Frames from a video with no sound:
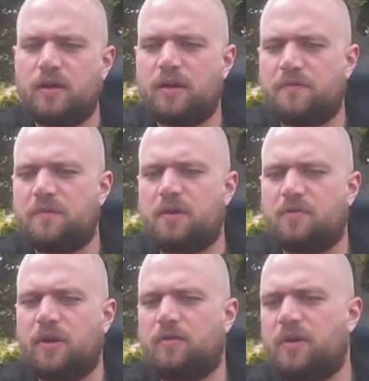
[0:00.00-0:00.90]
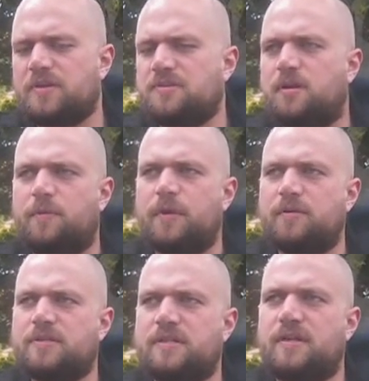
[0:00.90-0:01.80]
If they write a song about
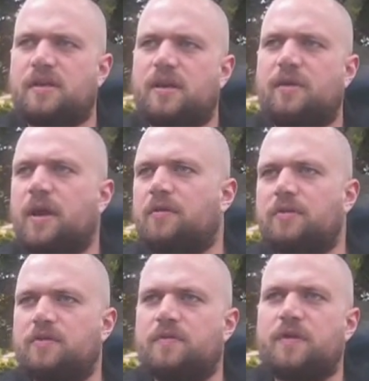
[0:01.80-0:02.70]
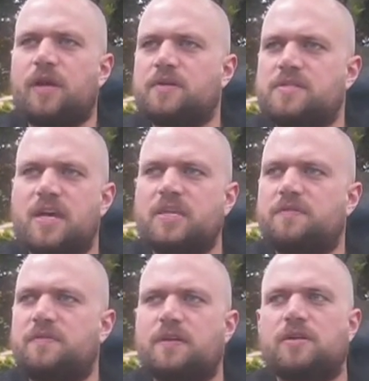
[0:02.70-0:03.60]
how angry they feel, how sad they
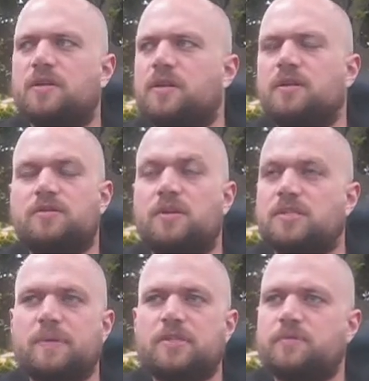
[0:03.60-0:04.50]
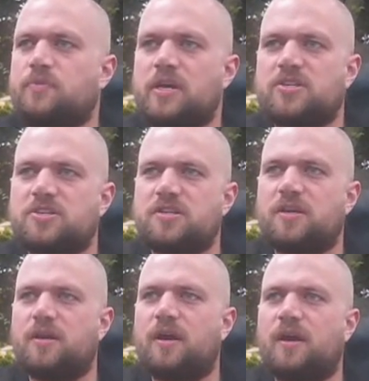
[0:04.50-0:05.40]
feel, songs about depression.
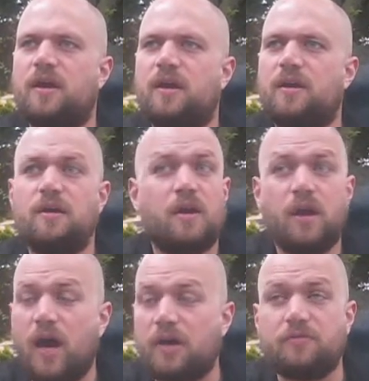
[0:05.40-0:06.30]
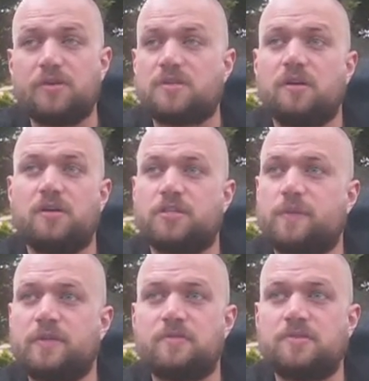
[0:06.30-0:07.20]
I've written songs
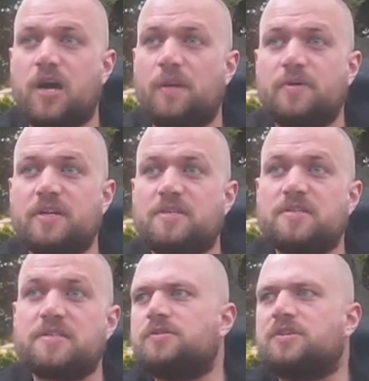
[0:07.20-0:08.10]
about those topics.